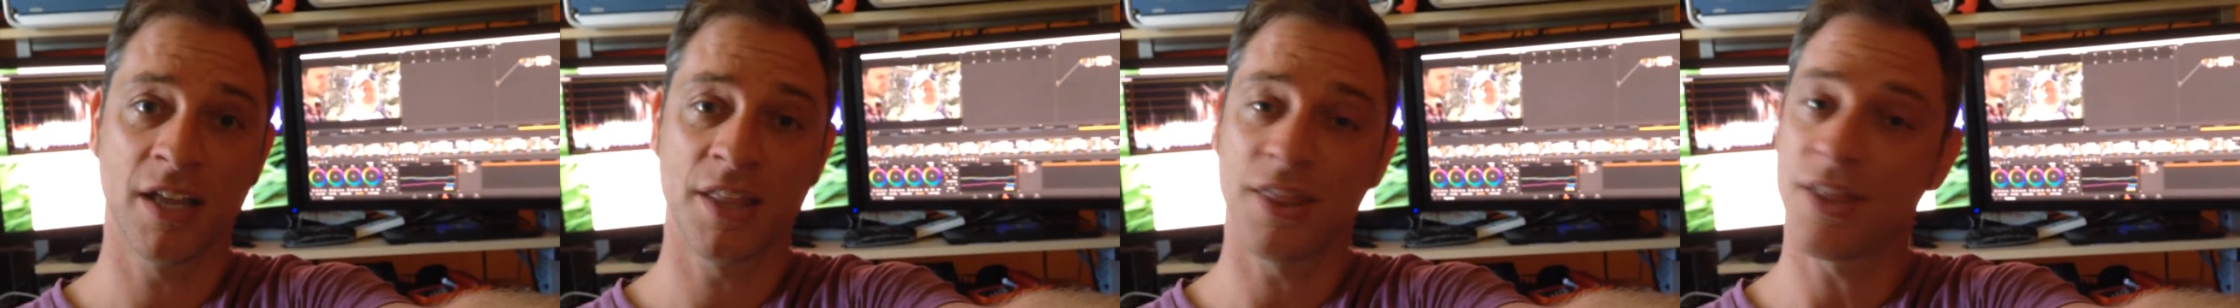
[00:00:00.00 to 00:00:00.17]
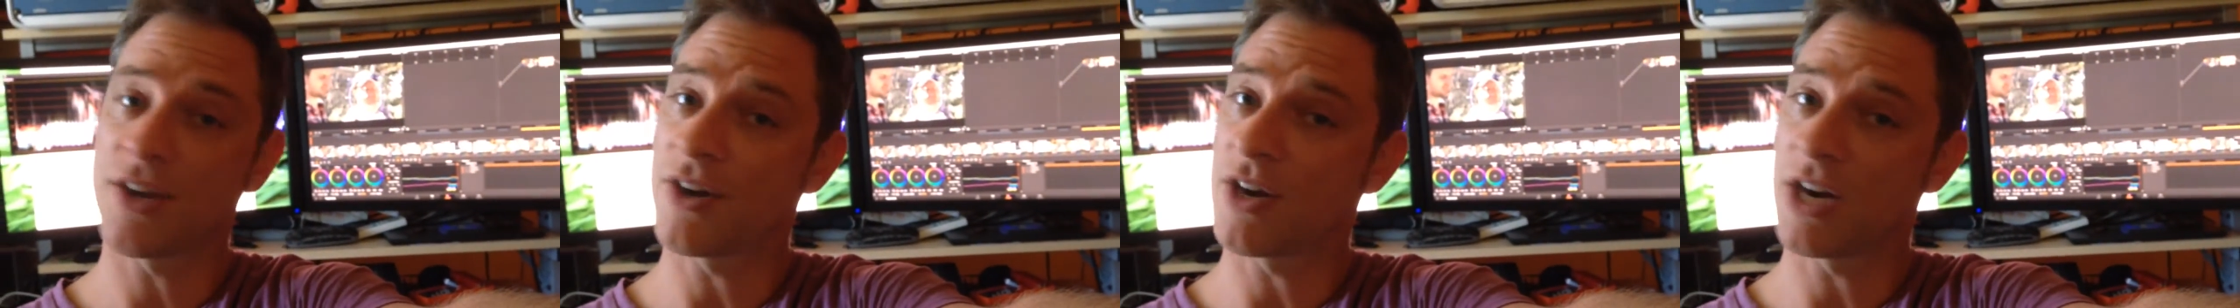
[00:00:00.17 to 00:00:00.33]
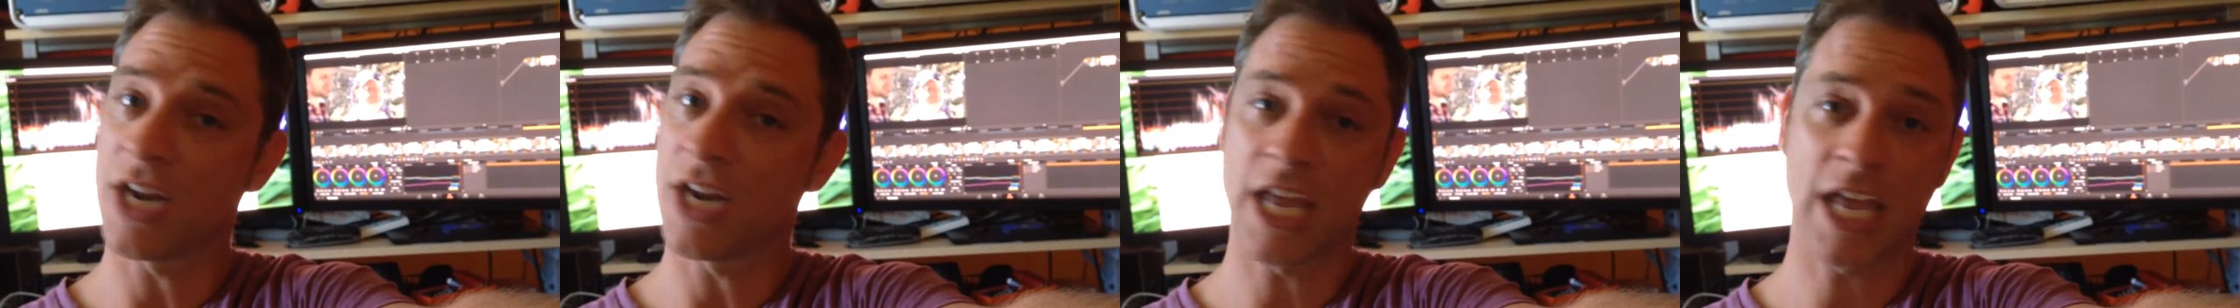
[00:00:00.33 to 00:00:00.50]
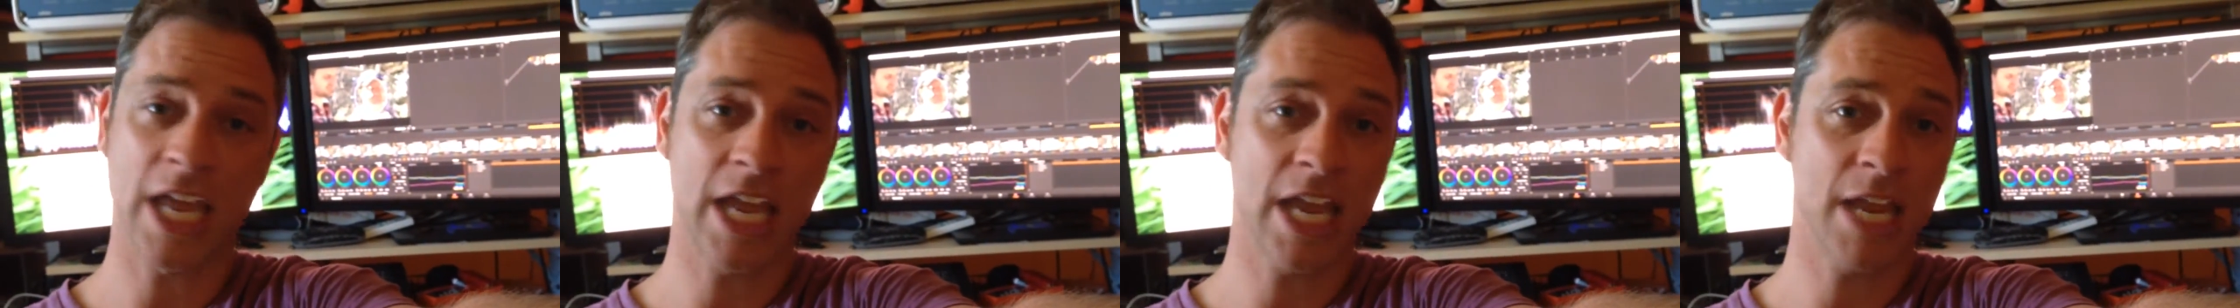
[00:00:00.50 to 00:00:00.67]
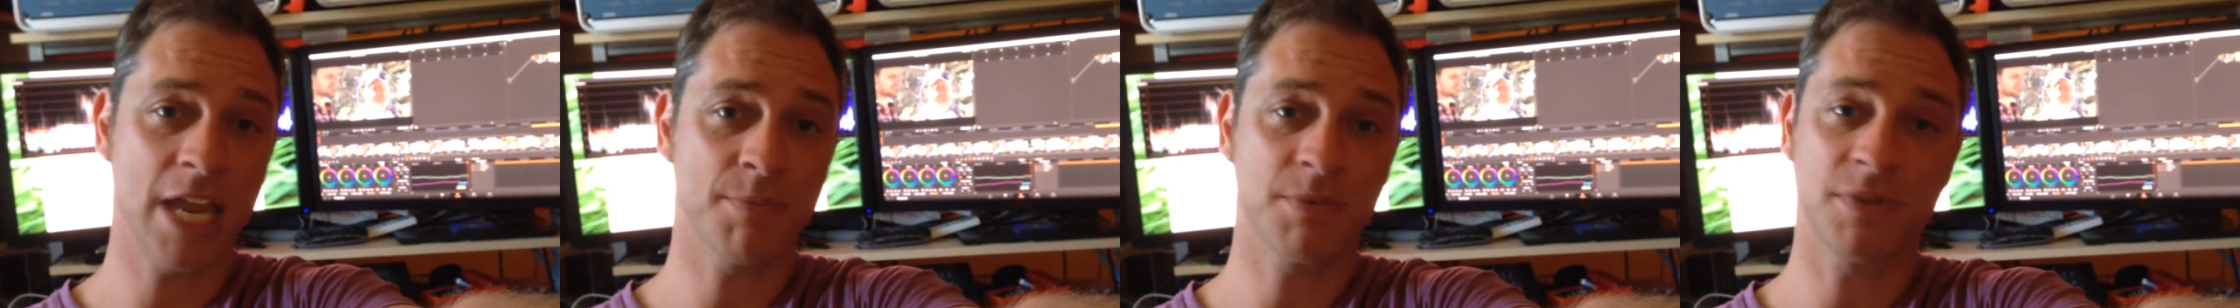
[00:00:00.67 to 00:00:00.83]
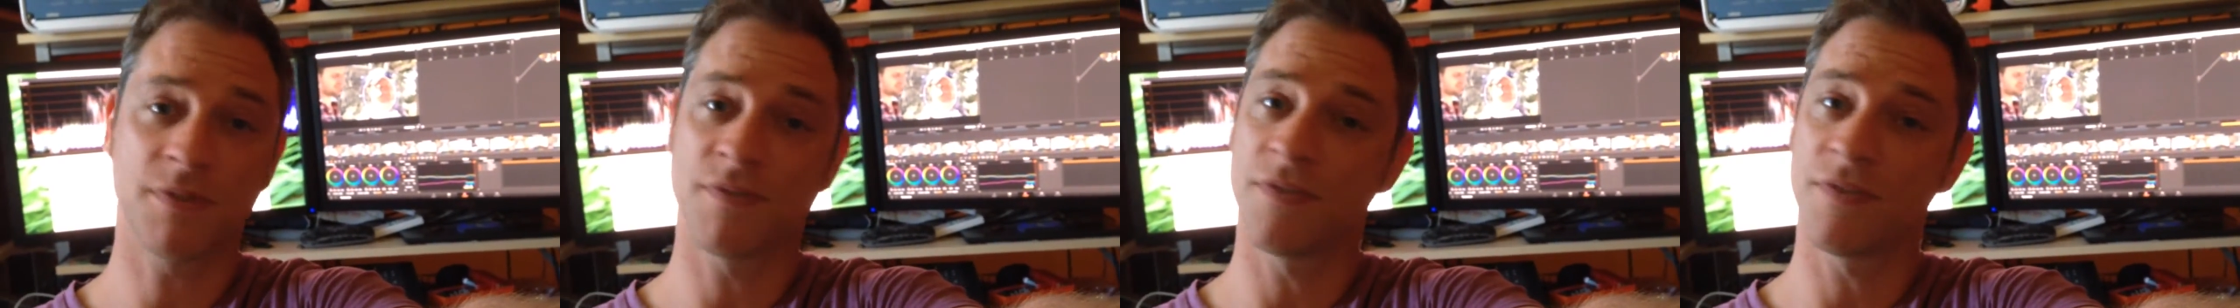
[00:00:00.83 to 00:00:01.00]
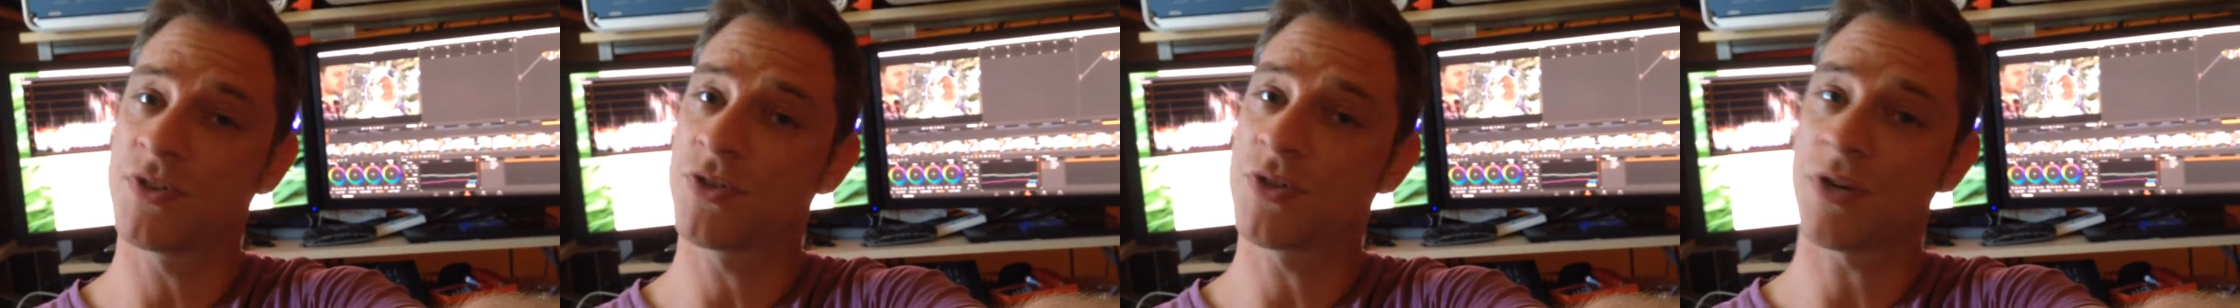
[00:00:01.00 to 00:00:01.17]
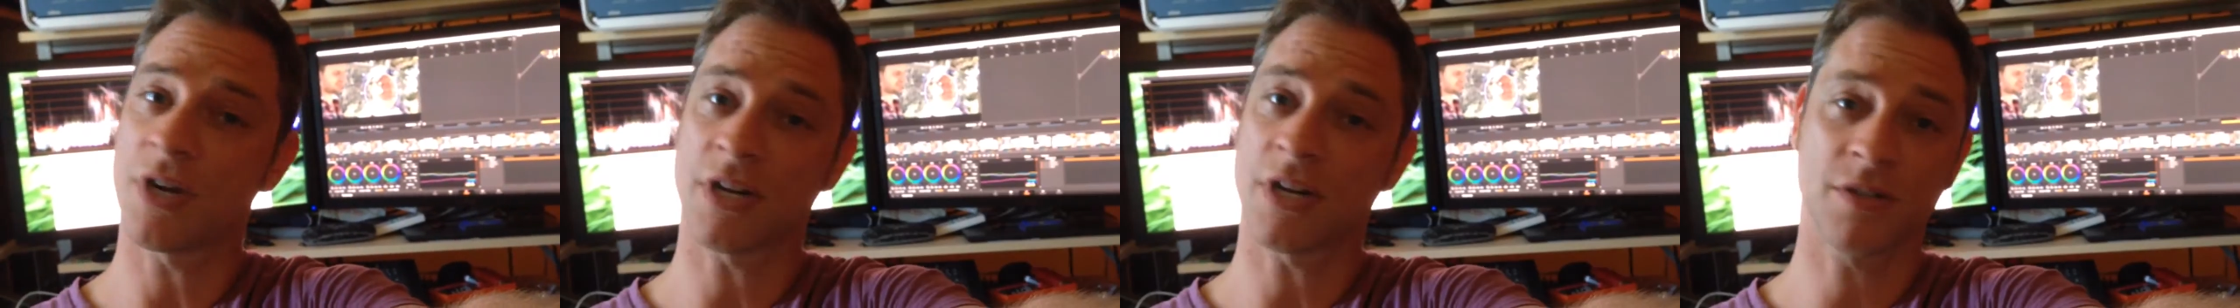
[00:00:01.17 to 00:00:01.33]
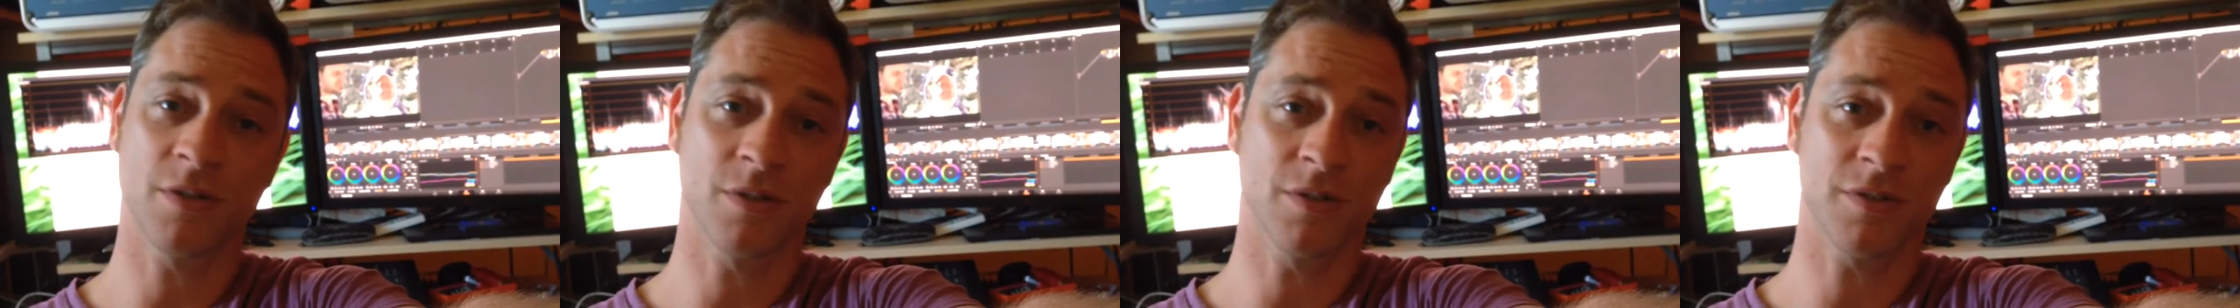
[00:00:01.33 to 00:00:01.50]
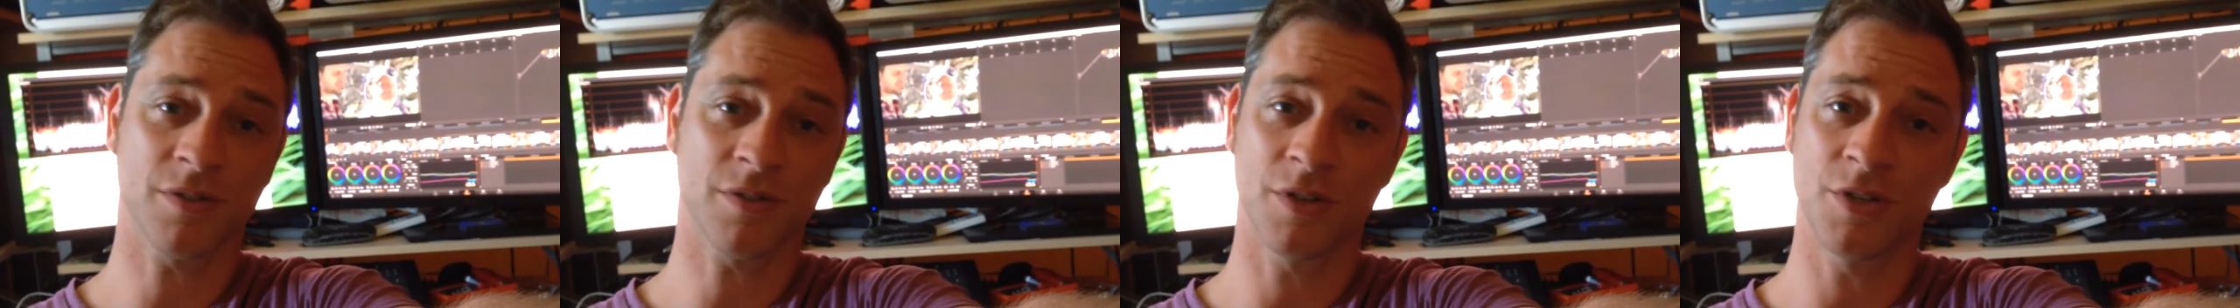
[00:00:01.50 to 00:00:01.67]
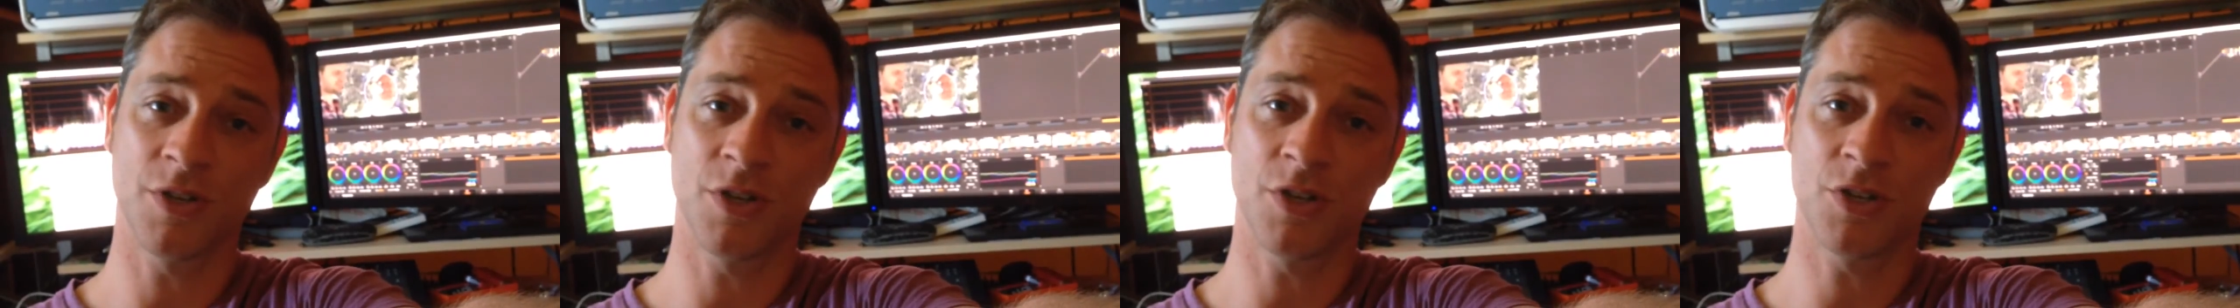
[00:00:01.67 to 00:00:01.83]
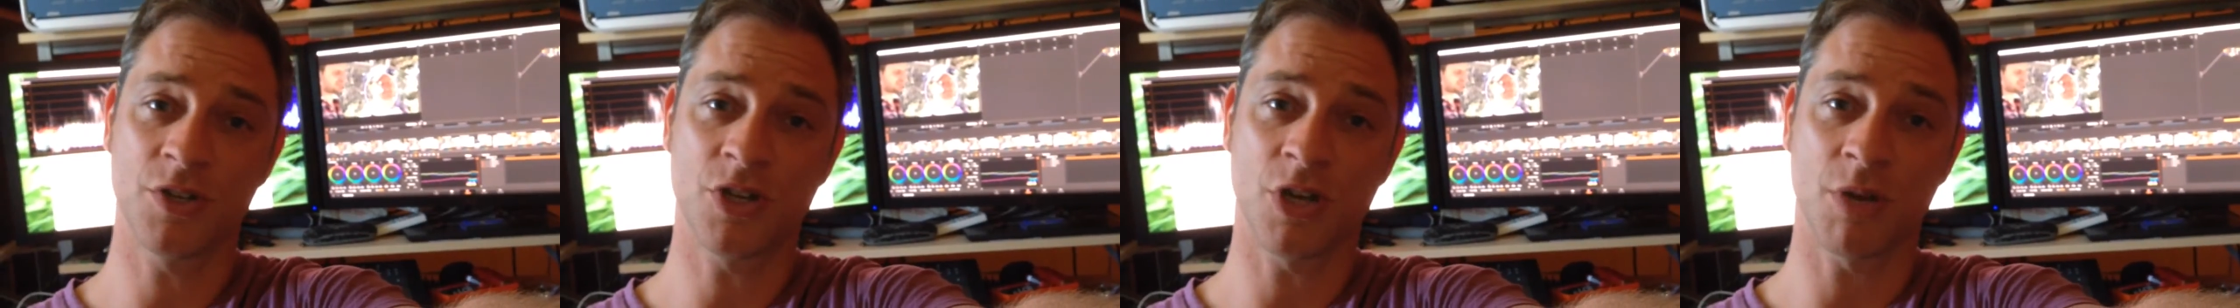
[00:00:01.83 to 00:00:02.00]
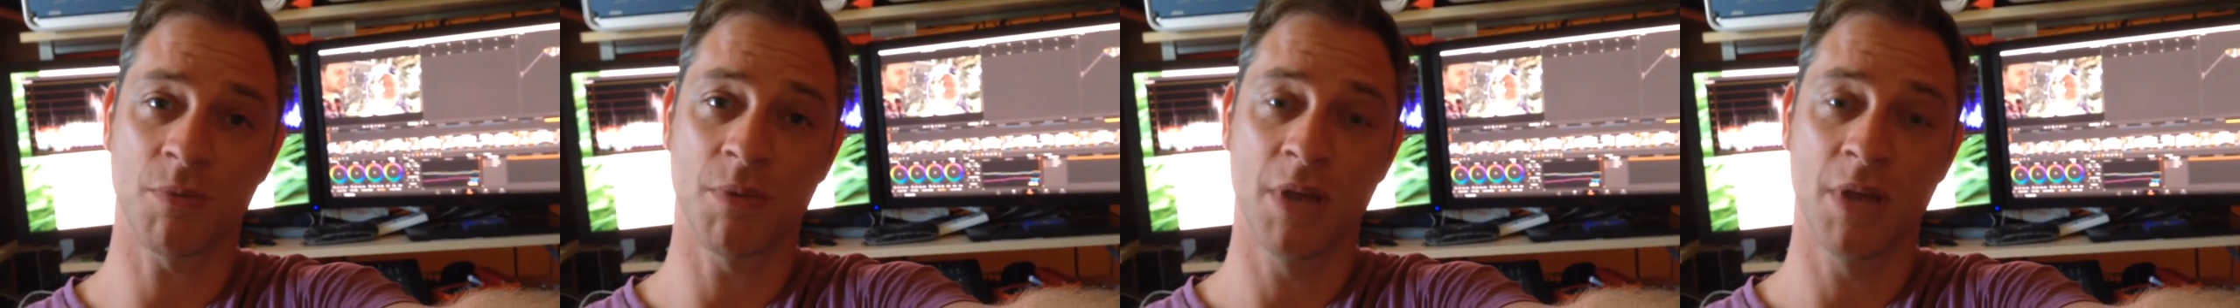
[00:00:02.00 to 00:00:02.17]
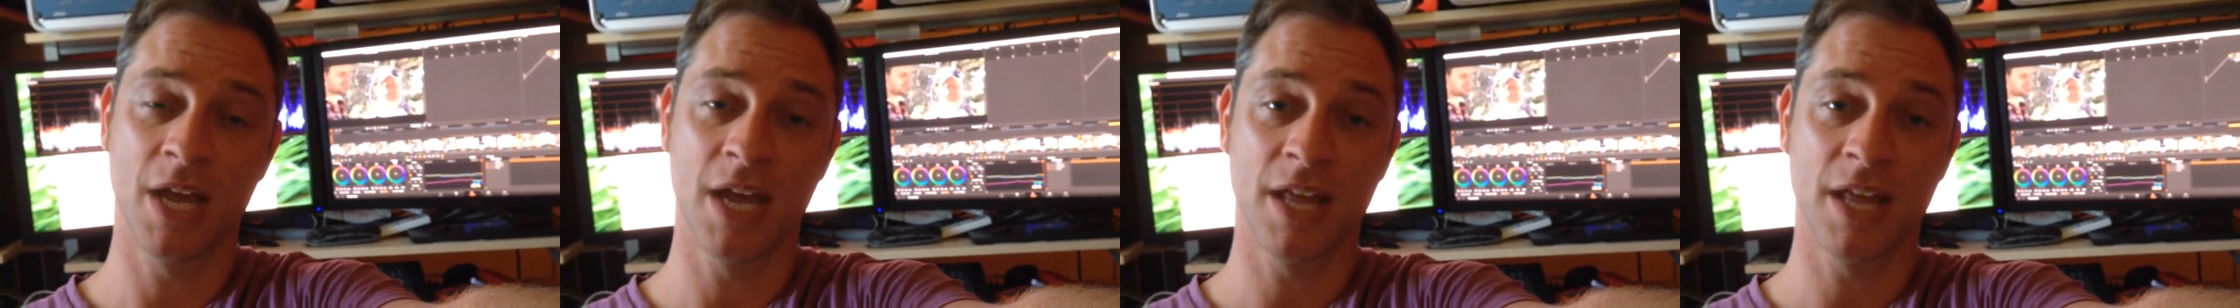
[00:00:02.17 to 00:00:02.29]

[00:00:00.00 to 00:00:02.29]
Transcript: There are heaps of instructionals on YouTube.